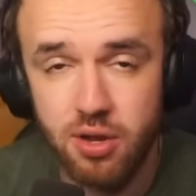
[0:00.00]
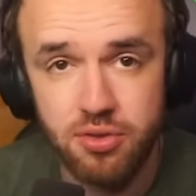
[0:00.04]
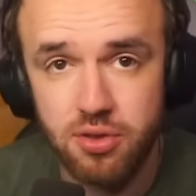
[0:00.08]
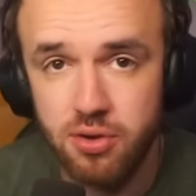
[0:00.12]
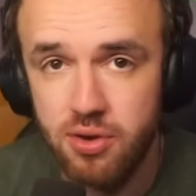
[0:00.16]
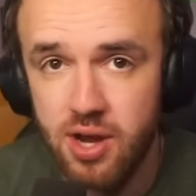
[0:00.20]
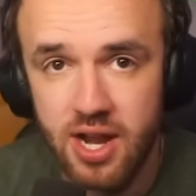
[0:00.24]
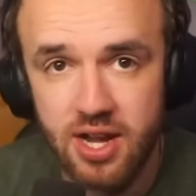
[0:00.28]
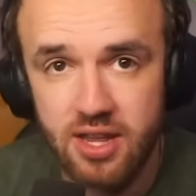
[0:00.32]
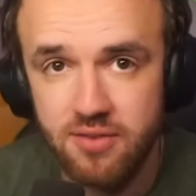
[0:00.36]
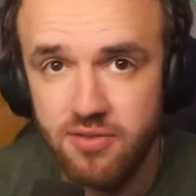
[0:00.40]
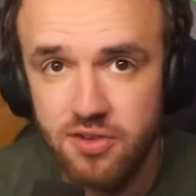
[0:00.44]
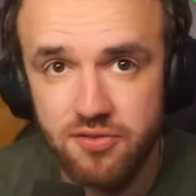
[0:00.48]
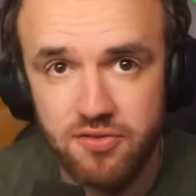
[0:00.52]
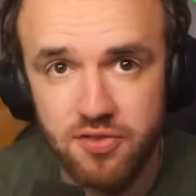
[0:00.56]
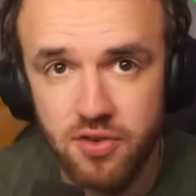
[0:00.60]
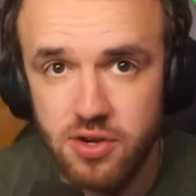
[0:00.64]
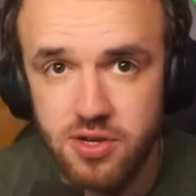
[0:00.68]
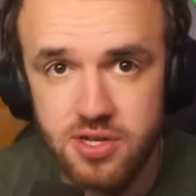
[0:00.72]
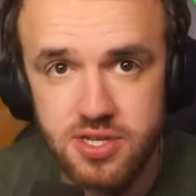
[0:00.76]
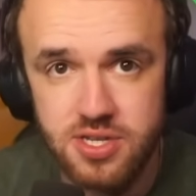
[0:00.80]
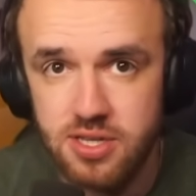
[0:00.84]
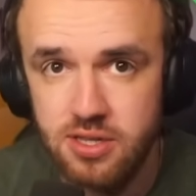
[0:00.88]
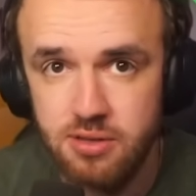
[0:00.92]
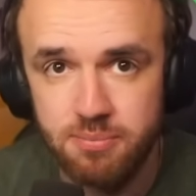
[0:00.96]
They're not even
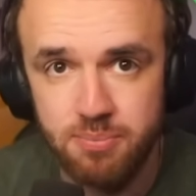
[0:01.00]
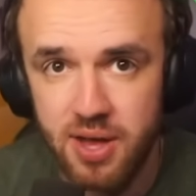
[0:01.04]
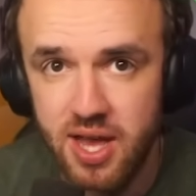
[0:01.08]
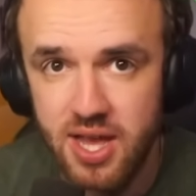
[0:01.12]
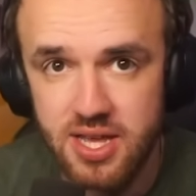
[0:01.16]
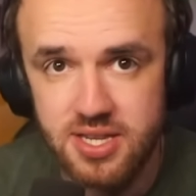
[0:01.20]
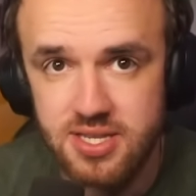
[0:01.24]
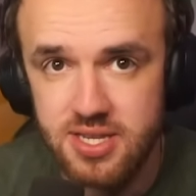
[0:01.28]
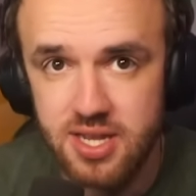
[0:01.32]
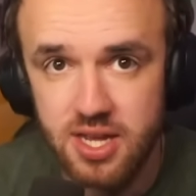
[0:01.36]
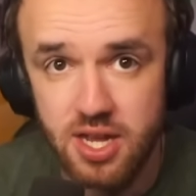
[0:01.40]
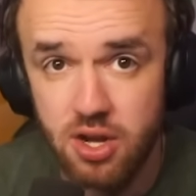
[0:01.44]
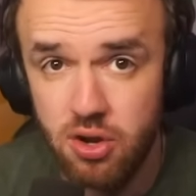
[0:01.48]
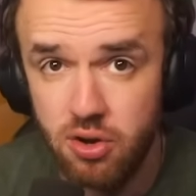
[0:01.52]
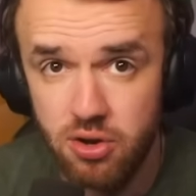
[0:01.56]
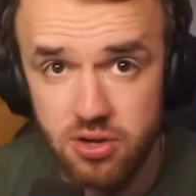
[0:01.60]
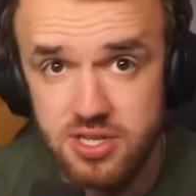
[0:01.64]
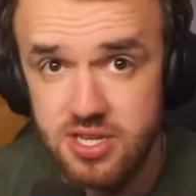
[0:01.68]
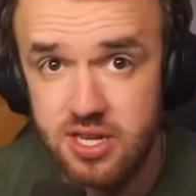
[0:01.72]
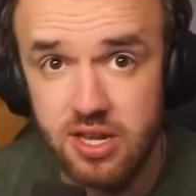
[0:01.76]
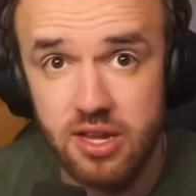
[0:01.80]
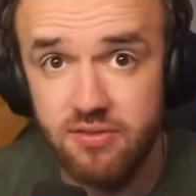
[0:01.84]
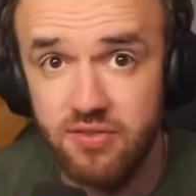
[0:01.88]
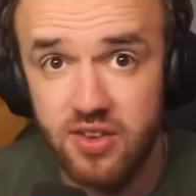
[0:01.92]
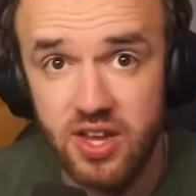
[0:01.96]
first in the Bosnia and
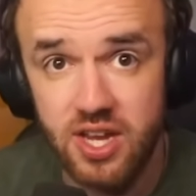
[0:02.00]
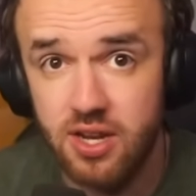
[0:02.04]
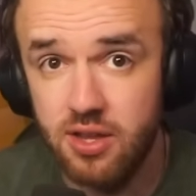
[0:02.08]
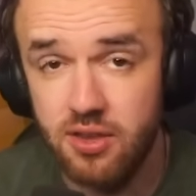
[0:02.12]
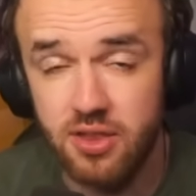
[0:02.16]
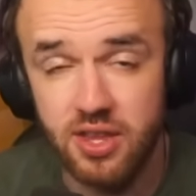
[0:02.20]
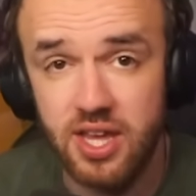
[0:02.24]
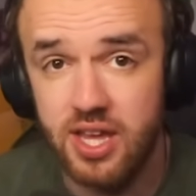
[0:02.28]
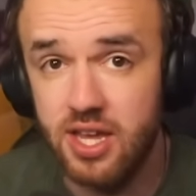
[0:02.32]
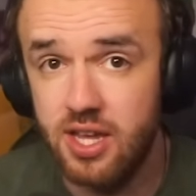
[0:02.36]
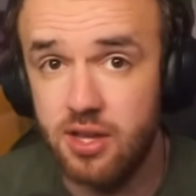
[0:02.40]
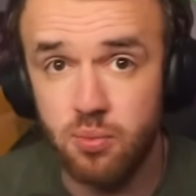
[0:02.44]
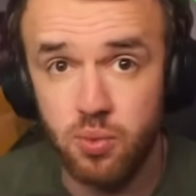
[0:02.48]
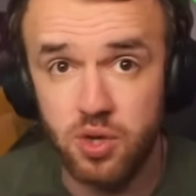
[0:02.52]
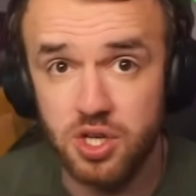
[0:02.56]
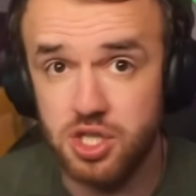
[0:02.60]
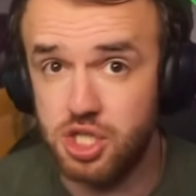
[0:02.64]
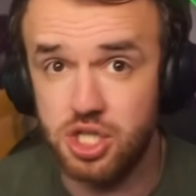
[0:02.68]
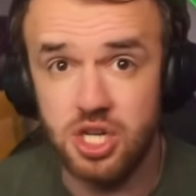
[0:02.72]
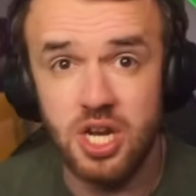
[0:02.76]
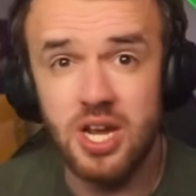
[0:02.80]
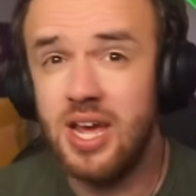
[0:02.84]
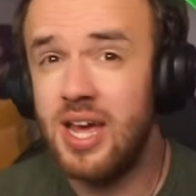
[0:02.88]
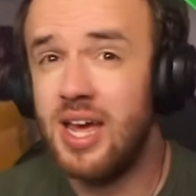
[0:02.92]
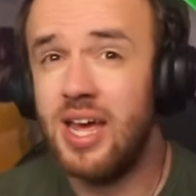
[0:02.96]
Herzegovina League,
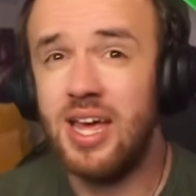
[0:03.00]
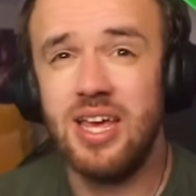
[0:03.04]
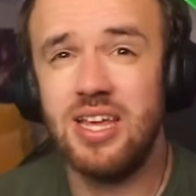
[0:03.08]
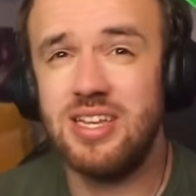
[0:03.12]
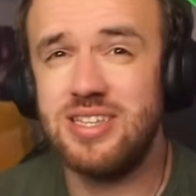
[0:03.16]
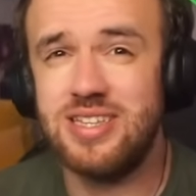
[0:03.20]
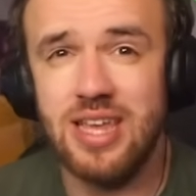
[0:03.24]
which is